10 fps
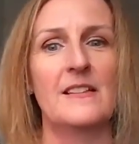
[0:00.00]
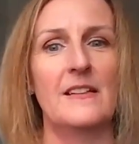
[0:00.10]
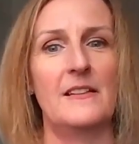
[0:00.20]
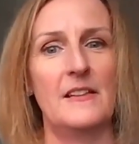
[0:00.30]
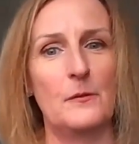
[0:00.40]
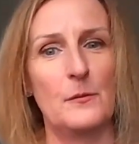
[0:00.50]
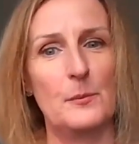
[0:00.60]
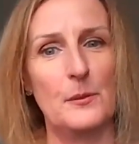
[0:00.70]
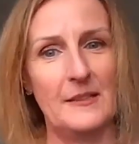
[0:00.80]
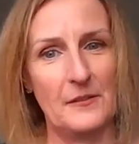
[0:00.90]
I think we'll
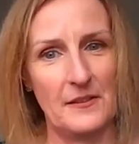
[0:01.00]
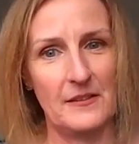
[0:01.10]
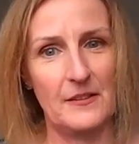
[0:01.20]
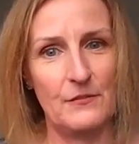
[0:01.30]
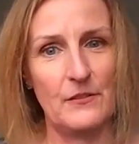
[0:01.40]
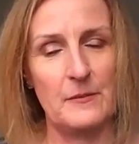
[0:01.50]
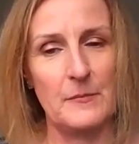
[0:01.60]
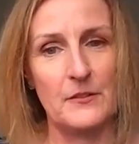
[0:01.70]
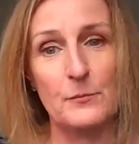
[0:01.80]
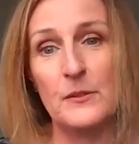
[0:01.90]
pull out, thank you very
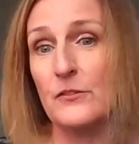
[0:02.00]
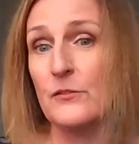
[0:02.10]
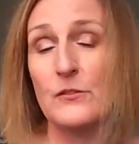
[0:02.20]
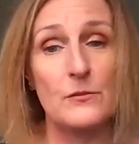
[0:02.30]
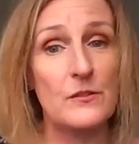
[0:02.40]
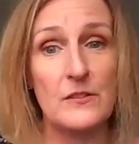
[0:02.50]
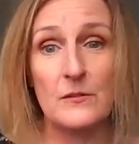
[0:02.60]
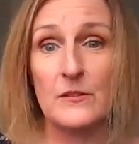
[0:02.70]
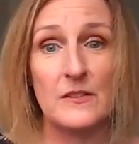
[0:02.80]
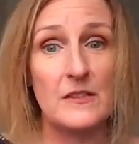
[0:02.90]
much, which you do
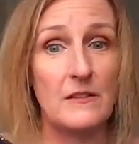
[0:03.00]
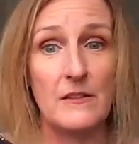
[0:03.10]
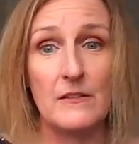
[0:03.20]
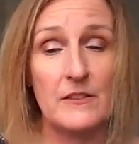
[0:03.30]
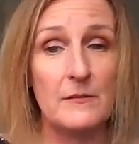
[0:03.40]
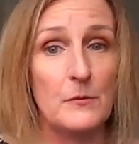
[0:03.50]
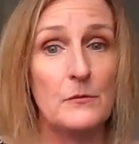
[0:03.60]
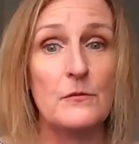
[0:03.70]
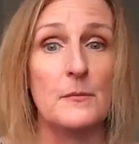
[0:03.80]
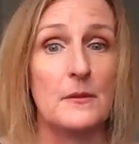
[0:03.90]
still see. You know, there is
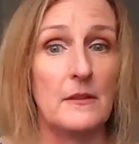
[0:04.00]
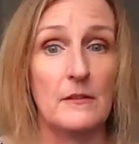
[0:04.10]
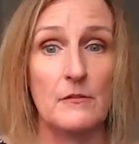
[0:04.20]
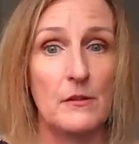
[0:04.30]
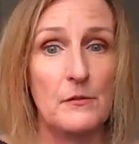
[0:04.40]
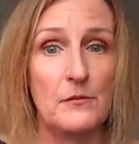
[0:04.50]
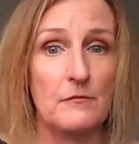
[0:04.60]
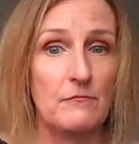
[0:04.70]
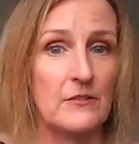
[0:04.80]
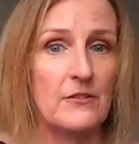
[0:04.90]
movement and growth
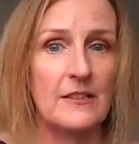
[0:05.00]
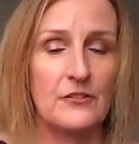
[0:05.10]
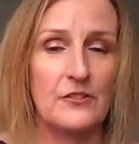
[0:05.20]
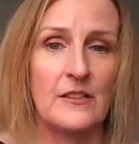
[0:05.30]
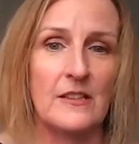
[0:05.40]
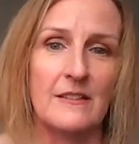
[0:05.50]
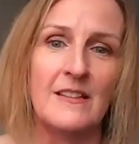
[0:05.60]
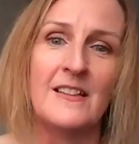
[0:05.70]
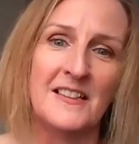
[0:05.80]
and retraction in